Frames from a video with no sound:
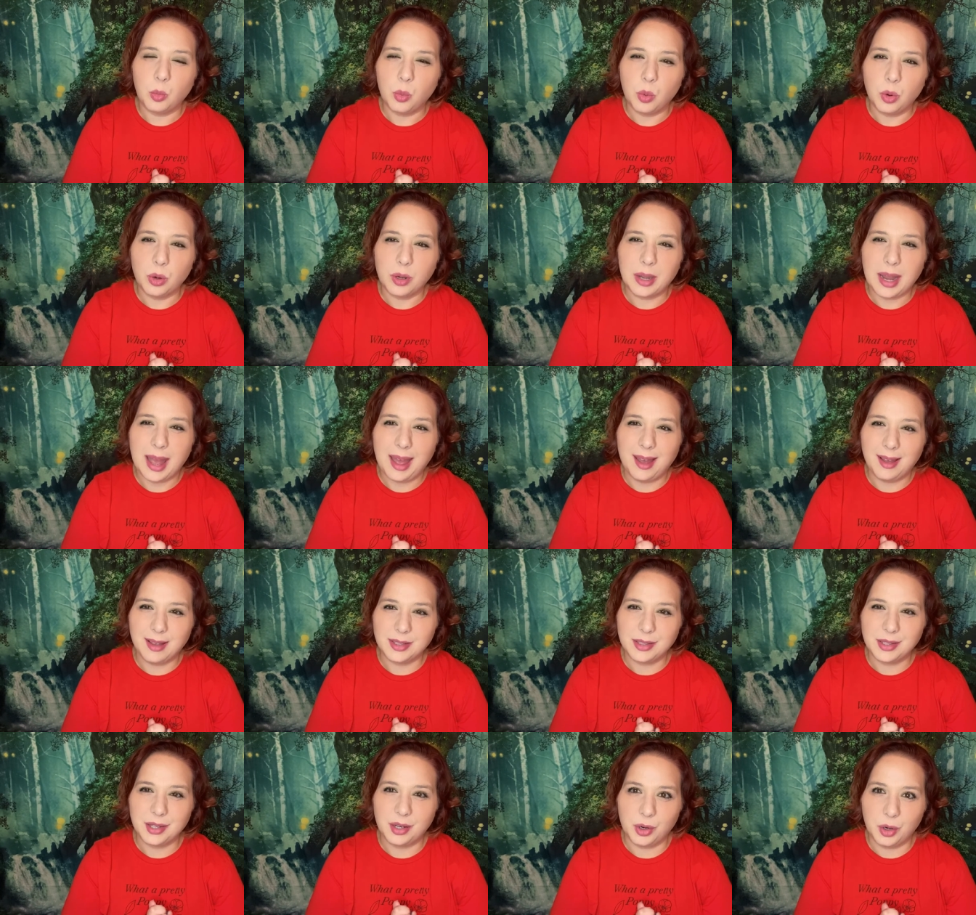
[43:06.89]
Ward
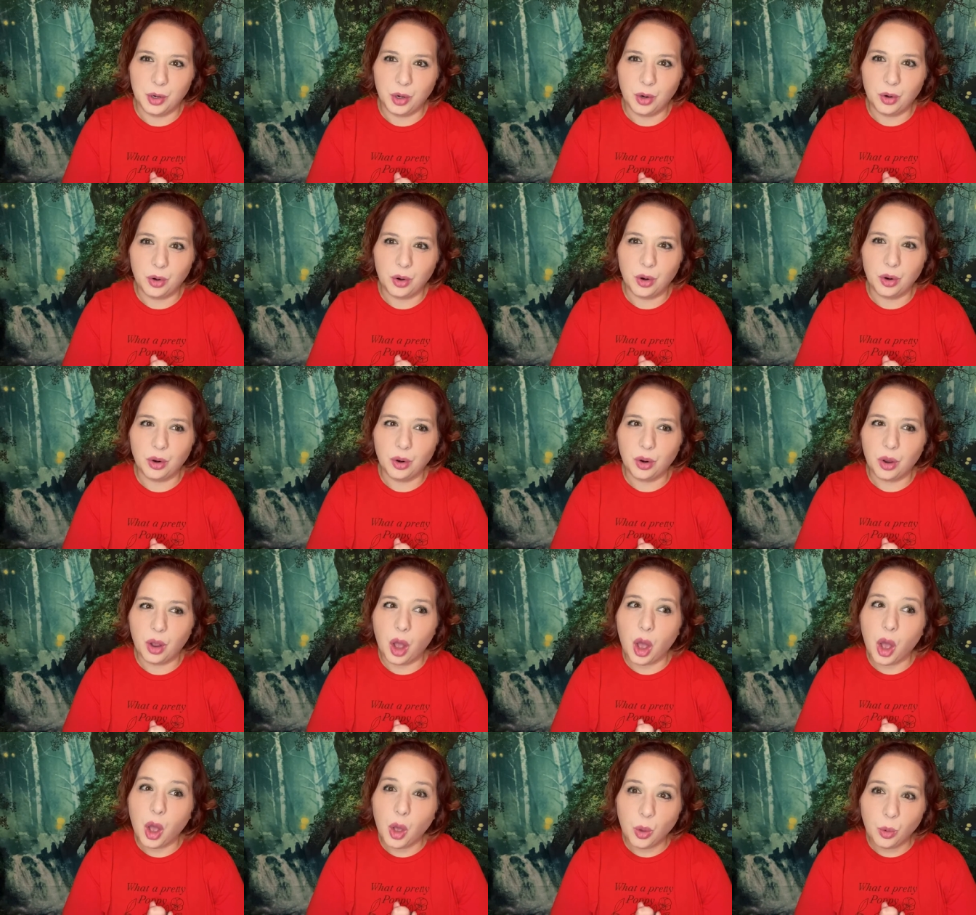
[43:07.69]
has
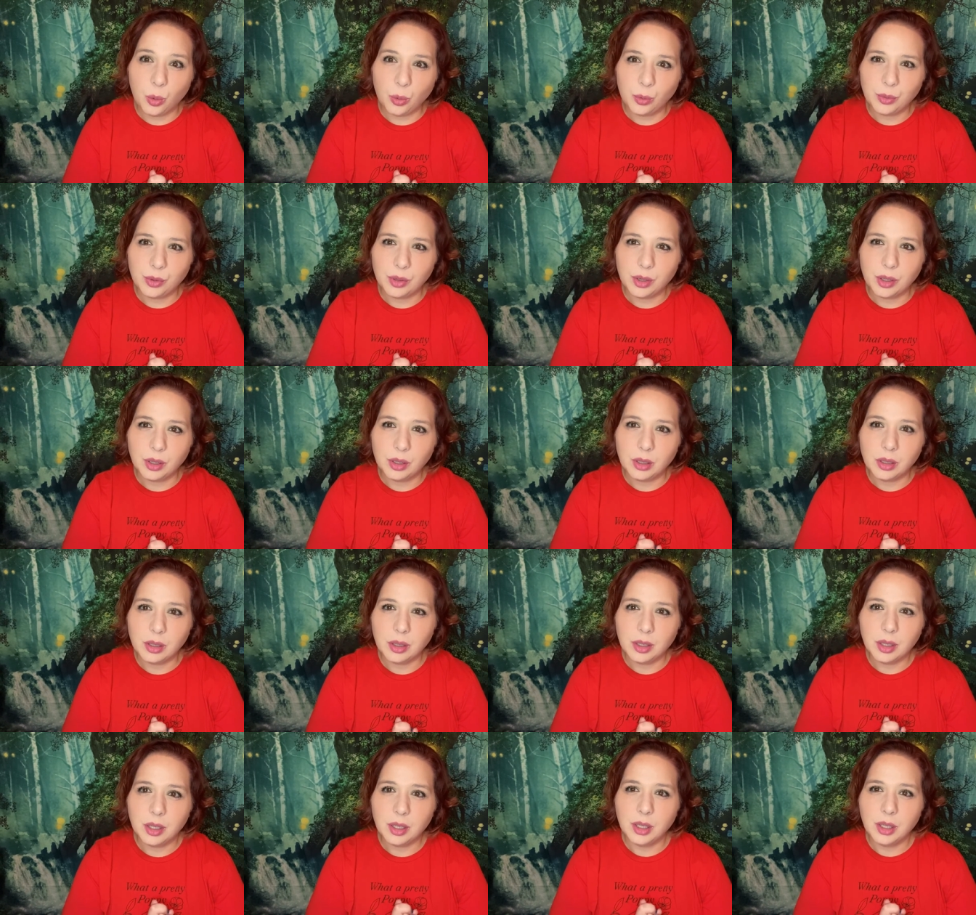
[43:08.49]
her own